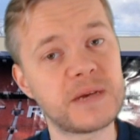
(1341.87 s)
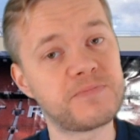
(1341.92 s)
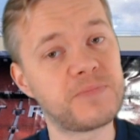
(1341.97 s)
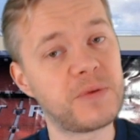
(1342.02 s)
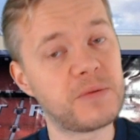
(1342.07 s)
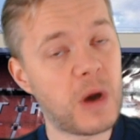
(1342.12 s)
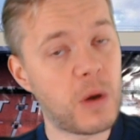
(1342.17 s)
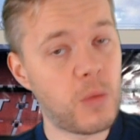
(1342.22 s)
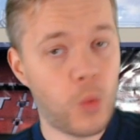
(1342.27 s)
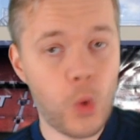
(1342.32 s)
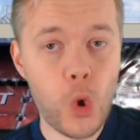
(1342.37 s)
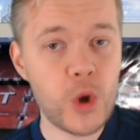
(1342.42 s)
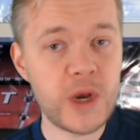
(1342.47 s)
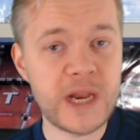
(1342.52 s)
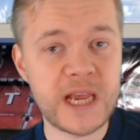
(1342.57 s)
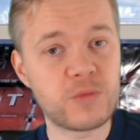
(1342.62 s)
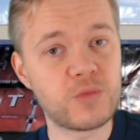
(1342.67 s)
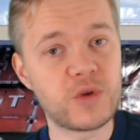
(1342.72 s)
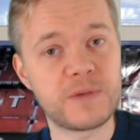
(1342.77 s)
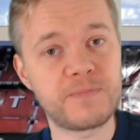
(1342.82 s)
But my
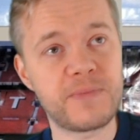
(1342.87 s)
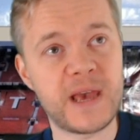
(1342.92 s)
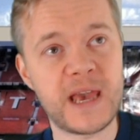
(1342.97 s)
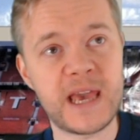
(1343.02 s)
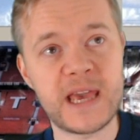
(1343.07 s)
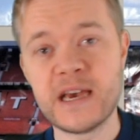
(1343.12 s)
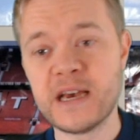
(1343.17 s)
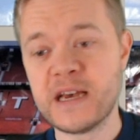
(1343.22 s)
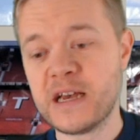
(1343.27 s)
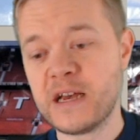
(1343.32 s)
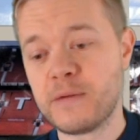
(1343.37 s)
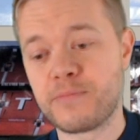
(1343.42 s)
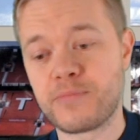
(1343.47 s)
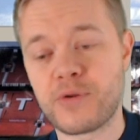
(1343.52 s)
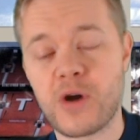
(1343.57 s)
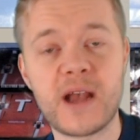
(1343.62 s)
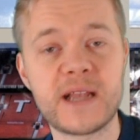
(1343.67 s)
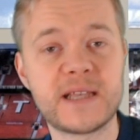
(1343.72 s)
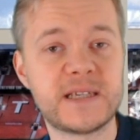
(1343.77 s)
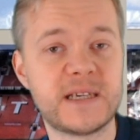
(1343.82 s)
warning would be,
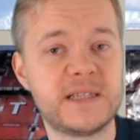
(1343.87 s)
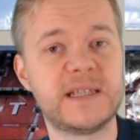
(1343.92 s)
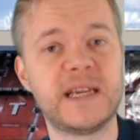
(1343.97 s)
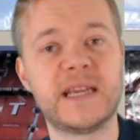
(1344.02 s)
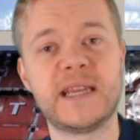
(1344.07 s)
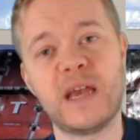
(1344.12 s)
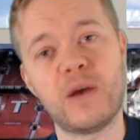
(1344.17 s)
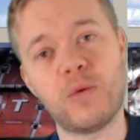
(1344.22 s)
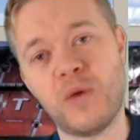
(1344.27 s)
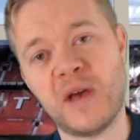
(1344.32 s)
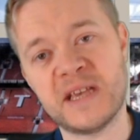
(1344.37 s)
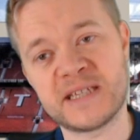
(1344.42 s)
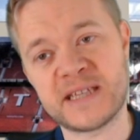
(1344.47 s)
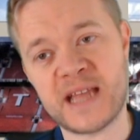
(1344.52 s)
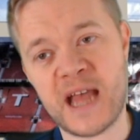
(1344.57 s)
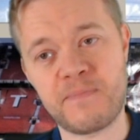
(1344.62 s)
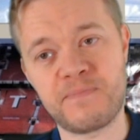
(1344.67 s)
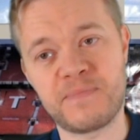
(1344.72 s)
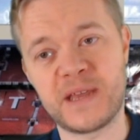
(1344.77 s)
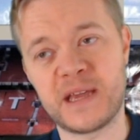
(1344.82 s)
Brighton did it,
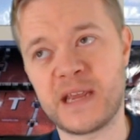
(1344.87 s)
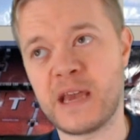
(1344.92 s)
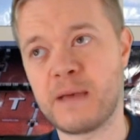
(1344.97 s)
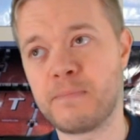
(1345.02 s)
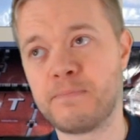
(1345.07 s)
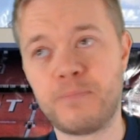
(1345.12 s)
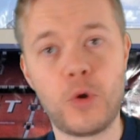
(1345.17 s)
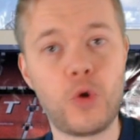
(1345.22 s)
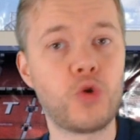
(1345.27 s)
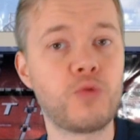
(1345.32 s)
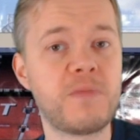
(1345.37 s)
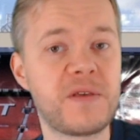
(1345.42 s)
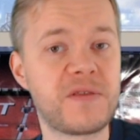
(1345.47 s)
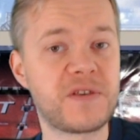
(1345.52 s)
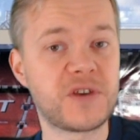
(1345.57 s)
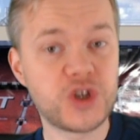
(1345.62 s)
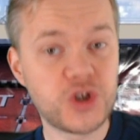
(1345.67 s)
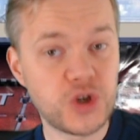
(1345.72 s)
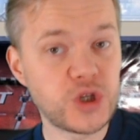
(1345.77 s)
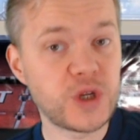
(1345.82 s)
West Ham did it,
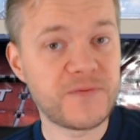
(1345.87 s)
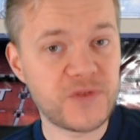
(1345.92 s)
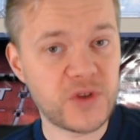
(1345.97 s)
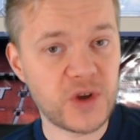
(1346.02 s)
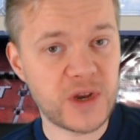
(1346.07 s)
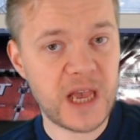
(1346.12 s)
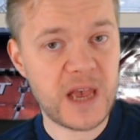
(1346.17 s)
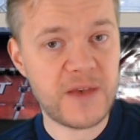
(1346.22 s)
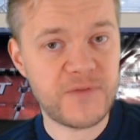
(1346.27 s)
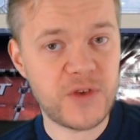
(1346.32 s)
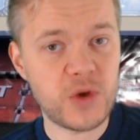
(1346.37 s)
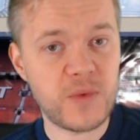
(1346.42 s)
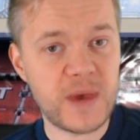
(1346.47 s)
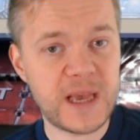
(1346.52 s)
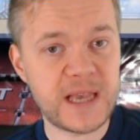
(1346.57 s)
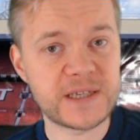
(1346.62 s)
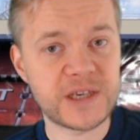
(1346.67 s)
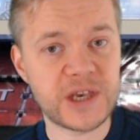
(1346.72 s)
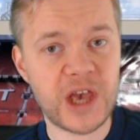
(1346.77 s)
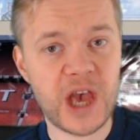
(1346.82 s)
Bournemouth should have done it a few
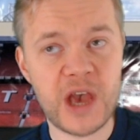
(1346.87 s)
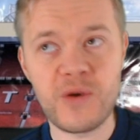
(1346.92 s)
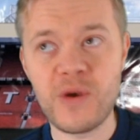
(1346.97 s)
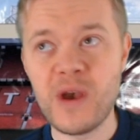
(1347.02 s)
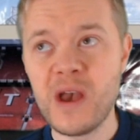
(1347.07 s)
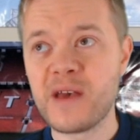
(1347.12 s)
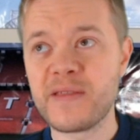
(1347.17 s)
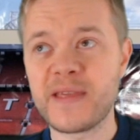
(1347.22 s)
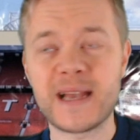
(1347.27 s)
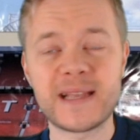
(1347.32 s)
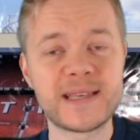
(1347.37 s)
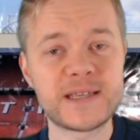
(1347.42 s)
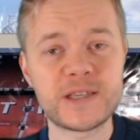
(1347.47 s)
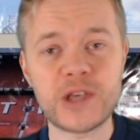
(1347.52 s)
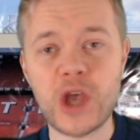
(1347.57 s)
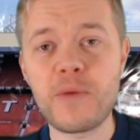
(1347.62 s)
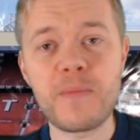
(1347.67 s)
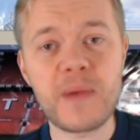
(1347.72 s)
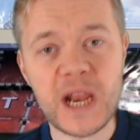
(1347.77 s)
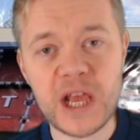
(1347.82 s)
weeks ago. They had
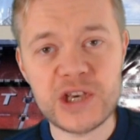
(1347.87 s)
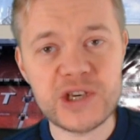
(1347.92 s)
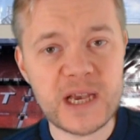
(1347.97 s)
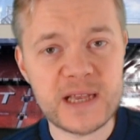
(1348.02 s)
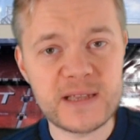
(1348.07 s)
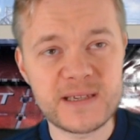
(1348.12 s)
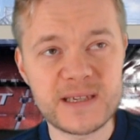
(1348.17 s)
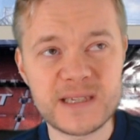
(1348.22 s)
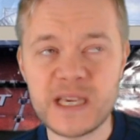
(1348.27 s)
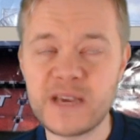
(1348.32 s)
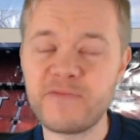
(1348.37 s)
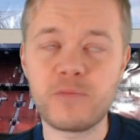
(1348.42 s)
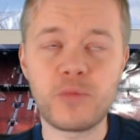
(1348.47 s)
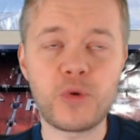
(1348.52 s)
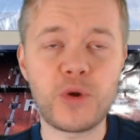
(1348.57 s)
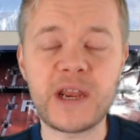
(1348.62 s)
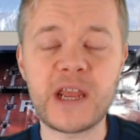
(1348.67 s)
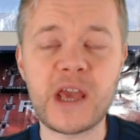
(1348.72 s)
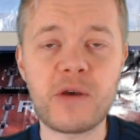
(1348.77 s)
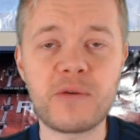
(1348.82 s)
so many chances. Even
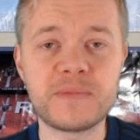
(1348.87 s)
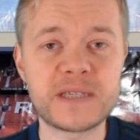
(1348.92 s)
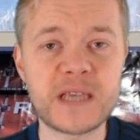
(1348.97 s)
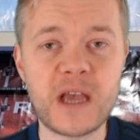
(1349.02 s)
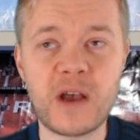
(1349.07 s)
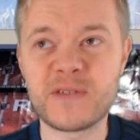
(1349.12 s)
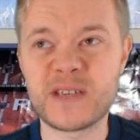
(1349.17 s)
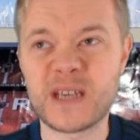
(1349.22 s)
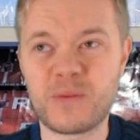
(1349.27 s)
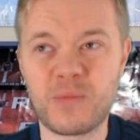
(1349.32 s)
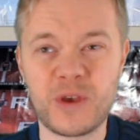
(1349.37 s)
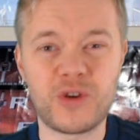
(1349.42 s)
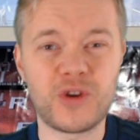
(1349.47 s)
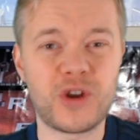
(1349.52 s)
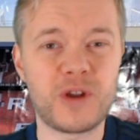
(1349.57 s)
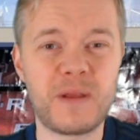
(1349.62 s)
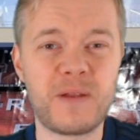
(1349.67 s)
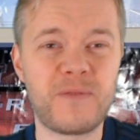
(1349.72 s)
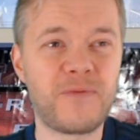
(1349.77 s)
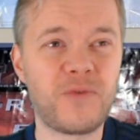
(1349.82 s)
Mourinho himself said we
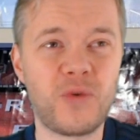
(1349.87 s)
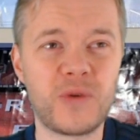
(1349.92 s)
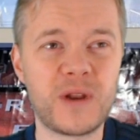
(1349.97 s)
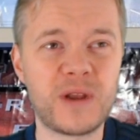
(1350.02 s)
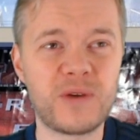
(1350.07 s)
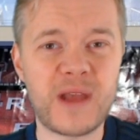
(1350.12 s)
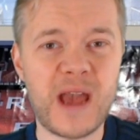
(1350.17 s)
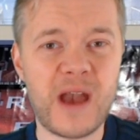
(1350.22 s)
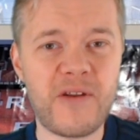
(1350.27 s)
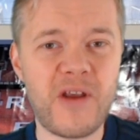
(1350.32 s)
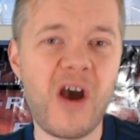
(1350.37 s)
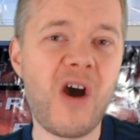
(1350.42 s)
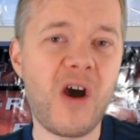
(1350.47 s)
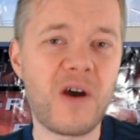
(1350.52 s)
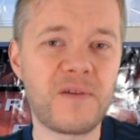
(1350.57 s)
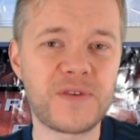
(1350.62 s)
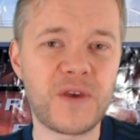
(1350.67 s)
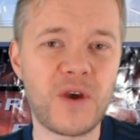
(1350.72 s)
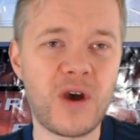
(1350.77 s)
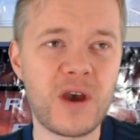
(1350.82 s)
could have been 4-0 down at
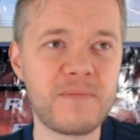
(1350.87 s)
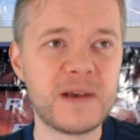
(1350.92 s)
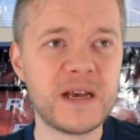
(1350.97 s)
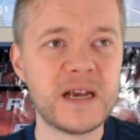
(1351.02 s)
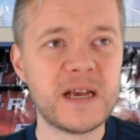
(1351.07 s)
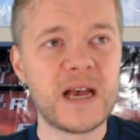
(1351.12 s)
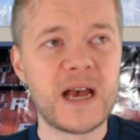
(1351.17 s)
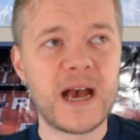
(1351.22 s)
half-time.